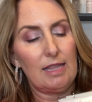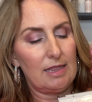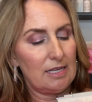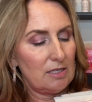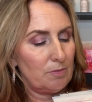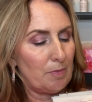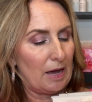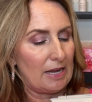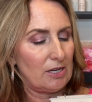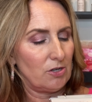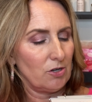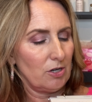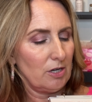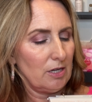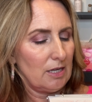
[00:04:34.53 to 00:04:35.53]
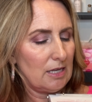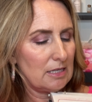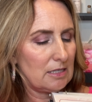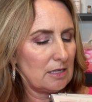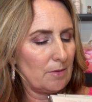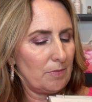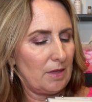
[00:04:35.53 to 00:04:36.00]
This binder
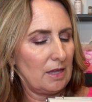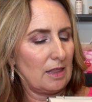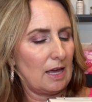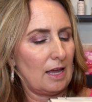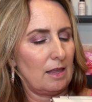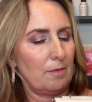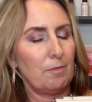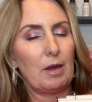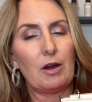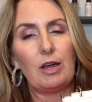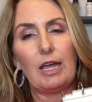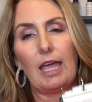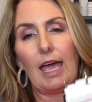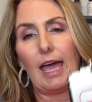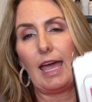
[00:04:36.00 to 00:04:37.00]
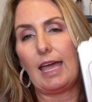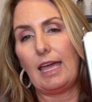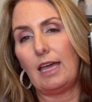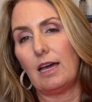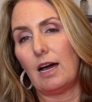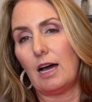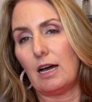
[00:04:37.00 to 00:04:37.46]
is something that Mary
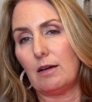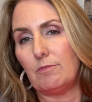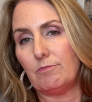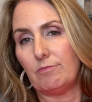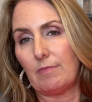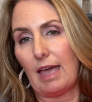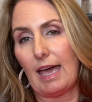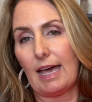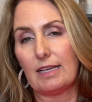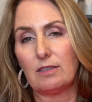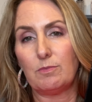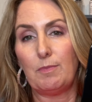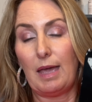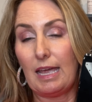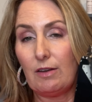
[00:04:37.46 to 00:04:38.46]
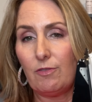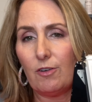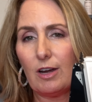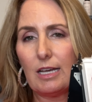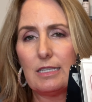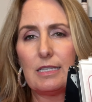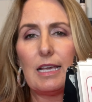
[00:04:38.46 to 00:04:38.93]
Kay has made for
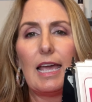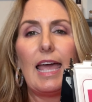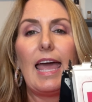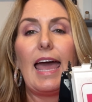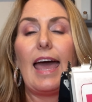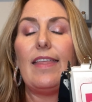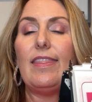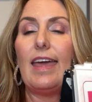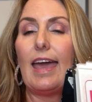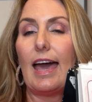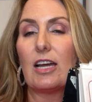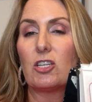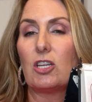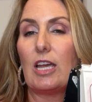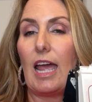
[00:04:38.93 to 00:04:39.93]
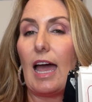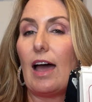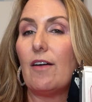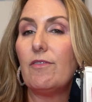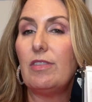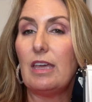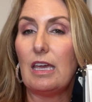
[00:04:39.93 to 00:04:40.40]
us, and they actually
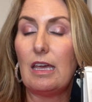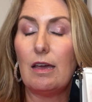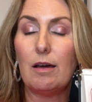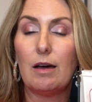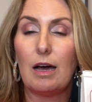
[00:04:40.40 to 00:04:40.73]
have the